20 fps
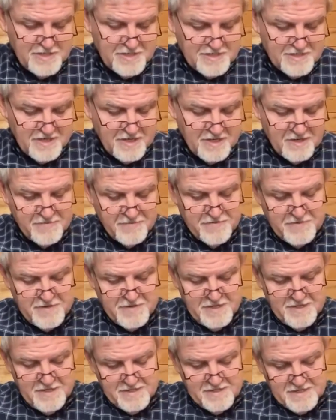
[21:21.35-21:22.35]
of
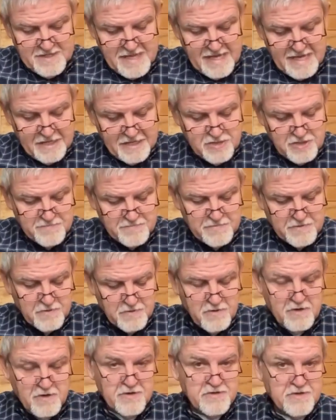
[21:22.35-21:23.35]
the angel of the Lord,